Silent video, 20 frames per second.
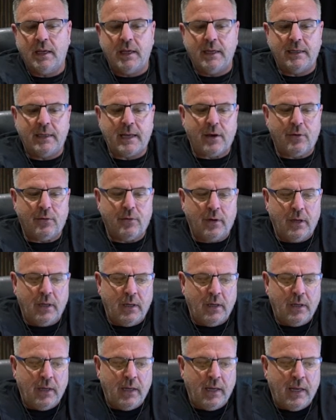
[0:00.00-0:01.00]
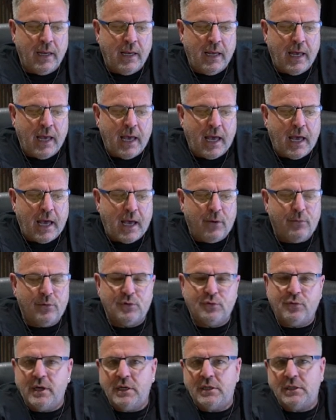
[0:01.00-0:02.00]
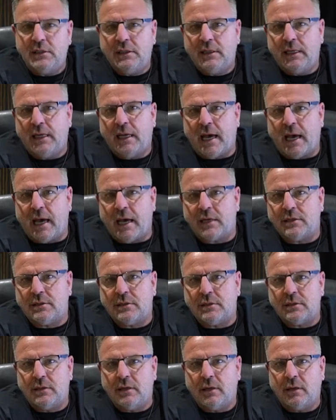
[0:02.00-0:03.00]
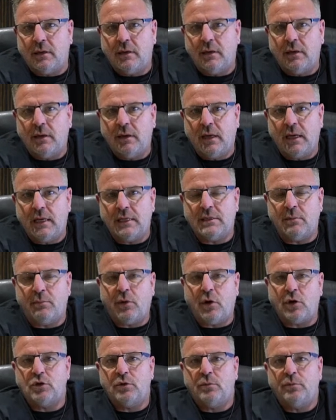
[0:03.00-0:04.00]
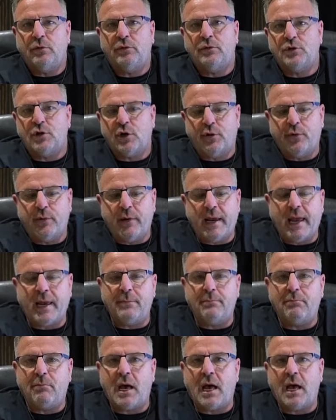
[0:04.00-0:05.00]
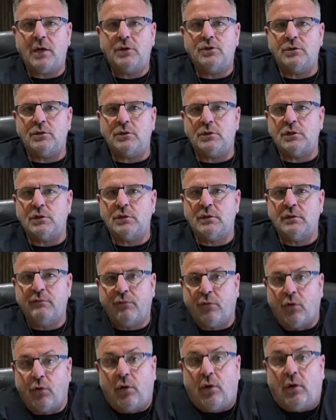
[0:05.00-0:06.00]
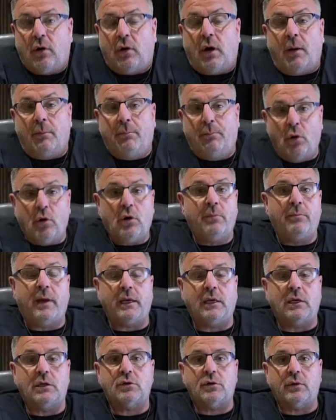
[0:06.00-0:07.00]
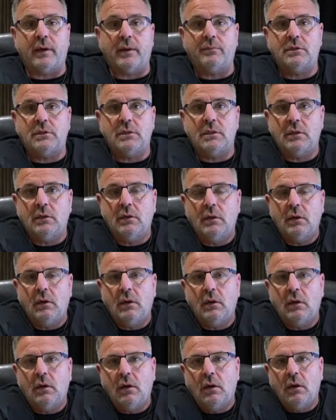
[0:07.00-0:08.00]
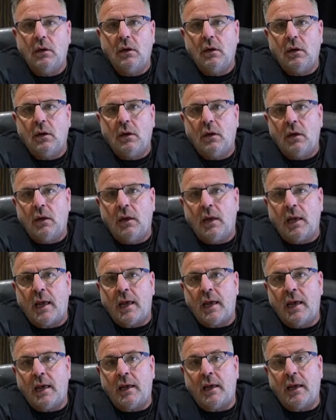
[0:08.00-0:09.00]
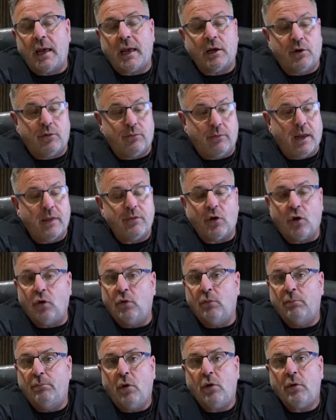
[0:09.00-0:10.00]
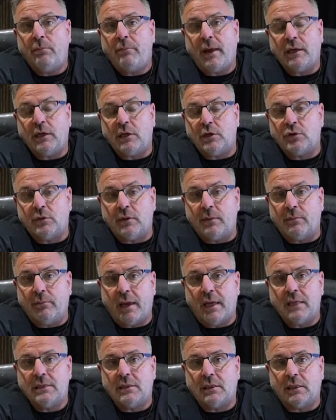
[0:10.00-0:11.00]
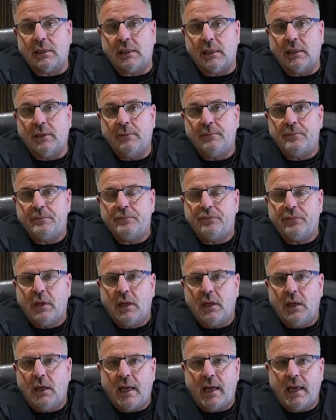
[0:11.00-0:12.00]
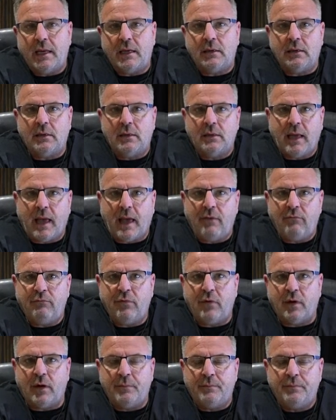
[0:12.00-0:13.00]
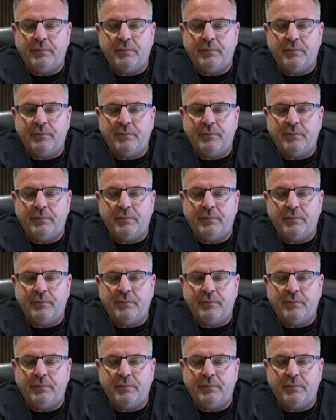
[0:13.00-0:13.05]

Now, I was recently asked, is it possible to create margins for a book manuscript uh, and create the whole book manuscript, basically, in Canva?